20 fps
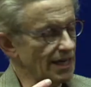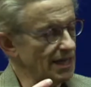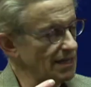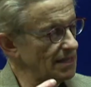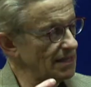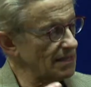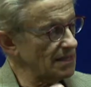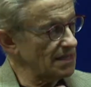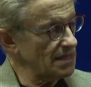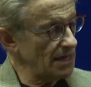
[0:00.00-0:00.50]

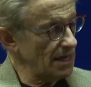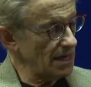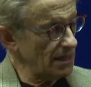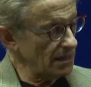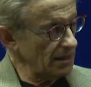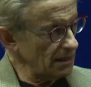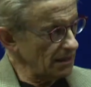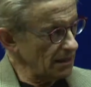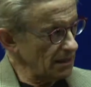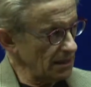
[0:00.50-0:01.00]
and the
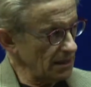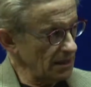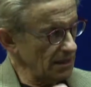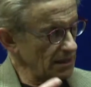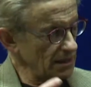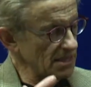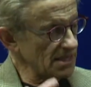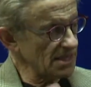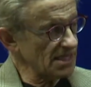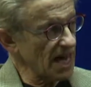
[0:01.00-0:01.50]
tongue
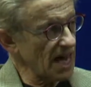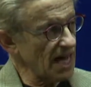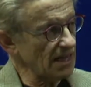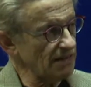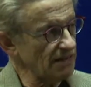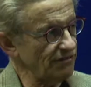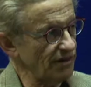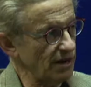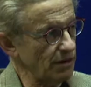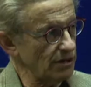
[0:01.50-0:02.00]
and the
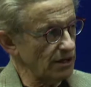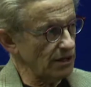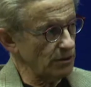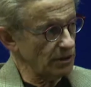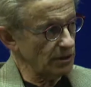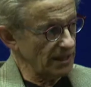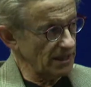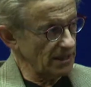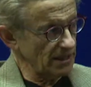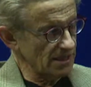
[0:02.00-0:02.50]
salivary
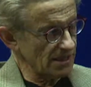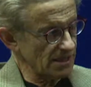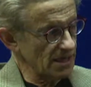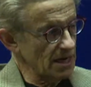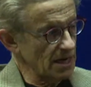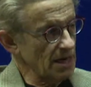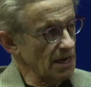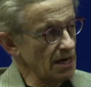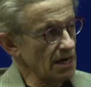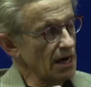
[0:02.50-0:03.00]
glands
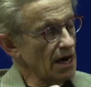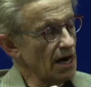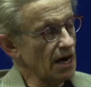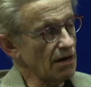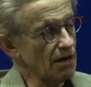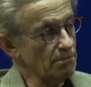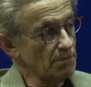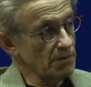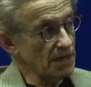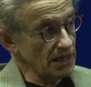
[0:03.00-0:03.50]

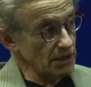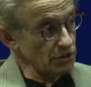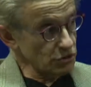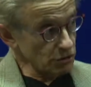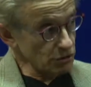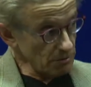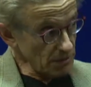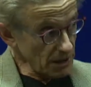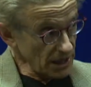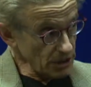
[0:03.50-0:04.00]
are
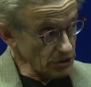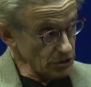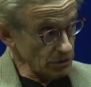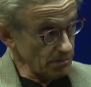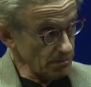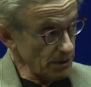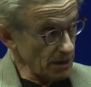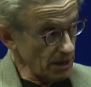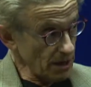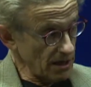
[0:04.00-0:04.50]
major
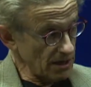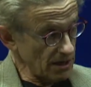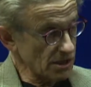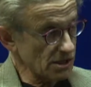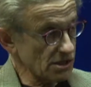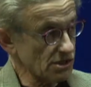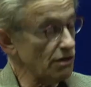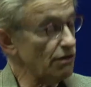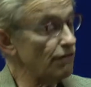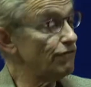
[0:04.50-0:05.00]

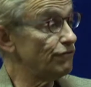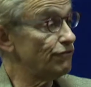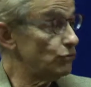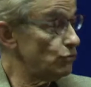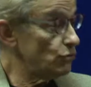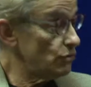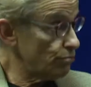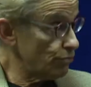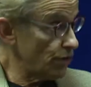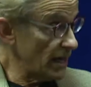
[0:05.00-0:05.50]
parts of
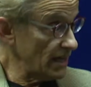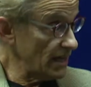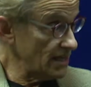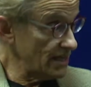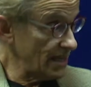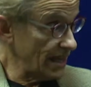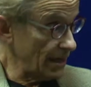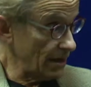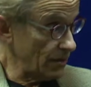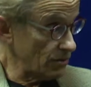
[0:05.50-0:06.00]
food
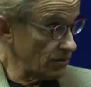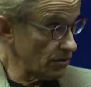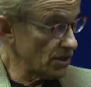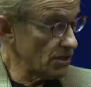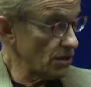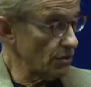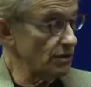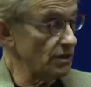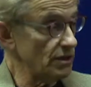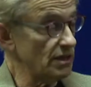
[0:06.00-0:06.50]
breakdown
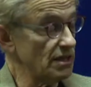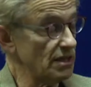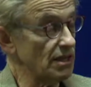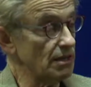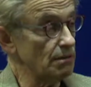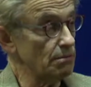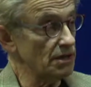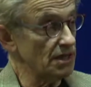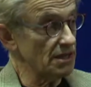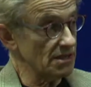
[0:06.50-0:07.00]
so that it
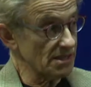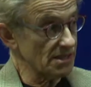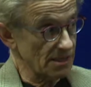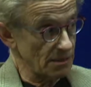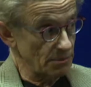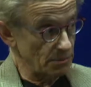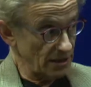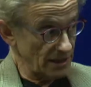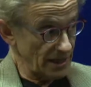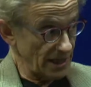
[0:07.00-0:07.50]
can be
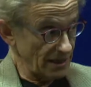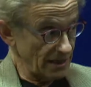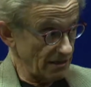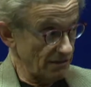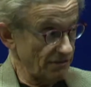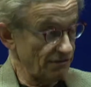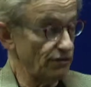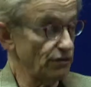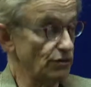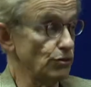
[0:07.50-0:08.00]

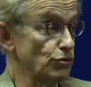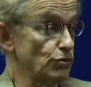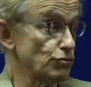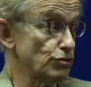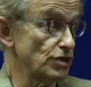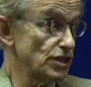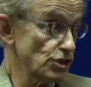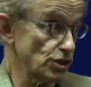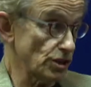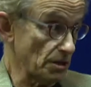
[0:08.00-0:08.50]
assimilated for
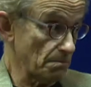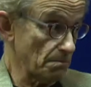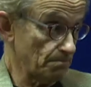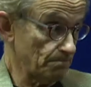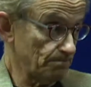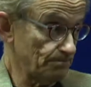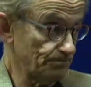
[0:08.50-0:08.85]
nutrition.